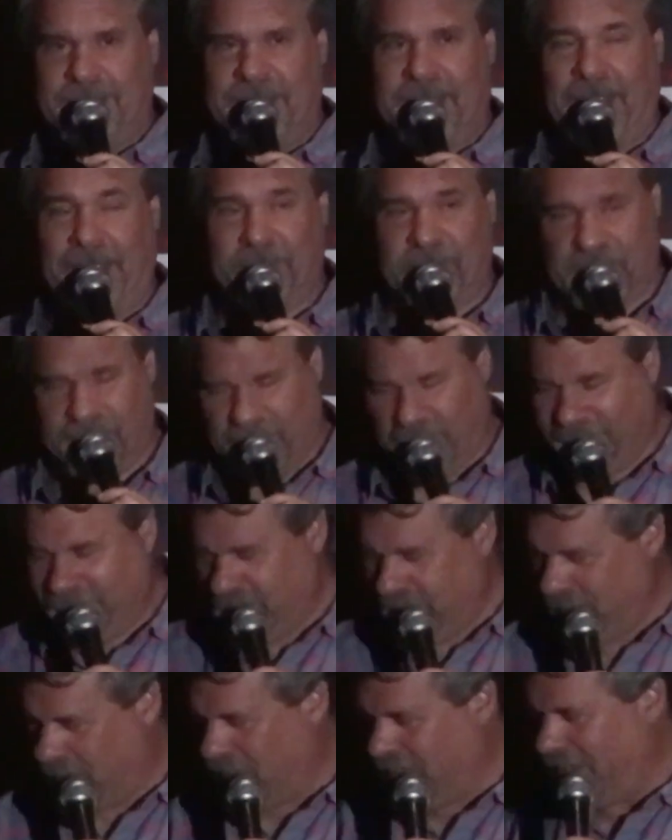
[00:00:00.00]
I have some
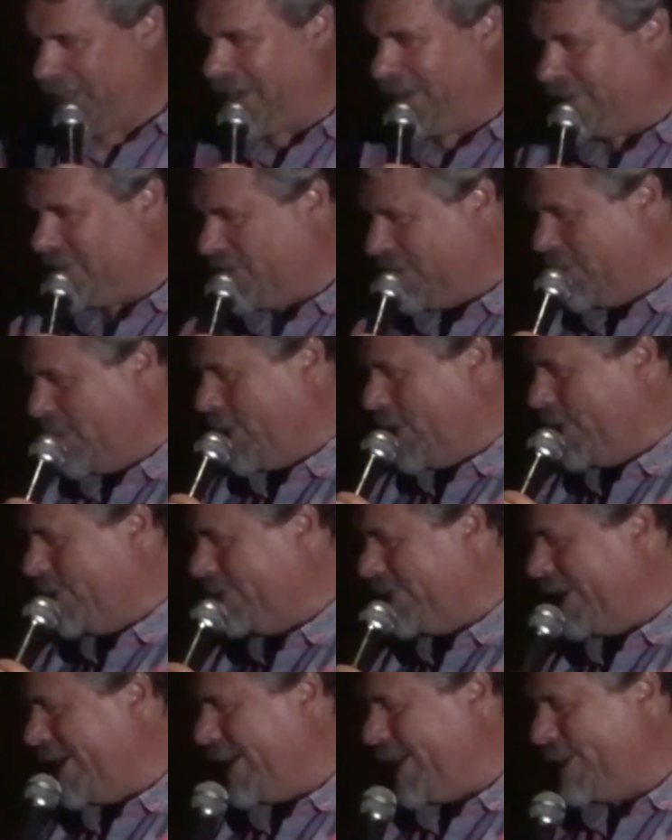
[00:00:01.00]
lovely party gifts for you over
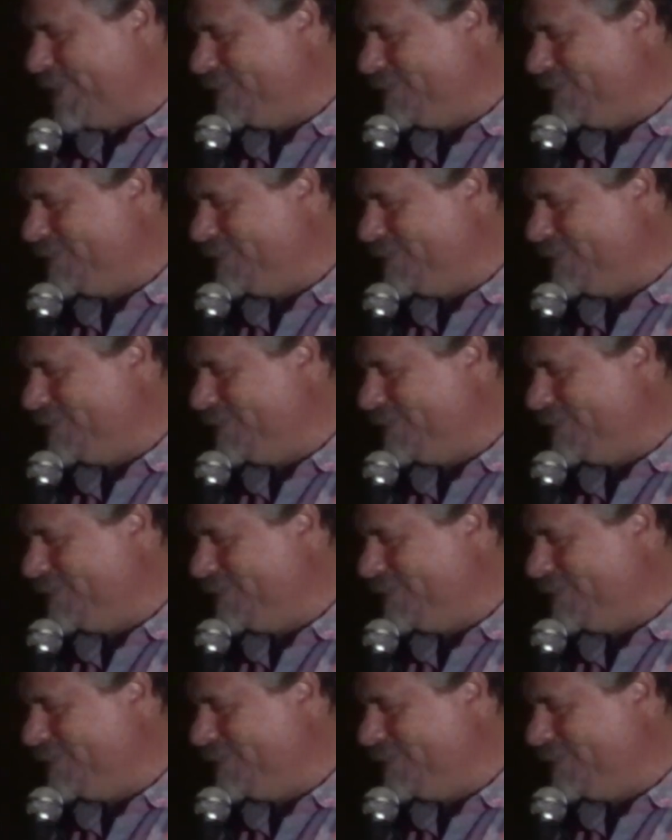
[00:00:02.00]
here.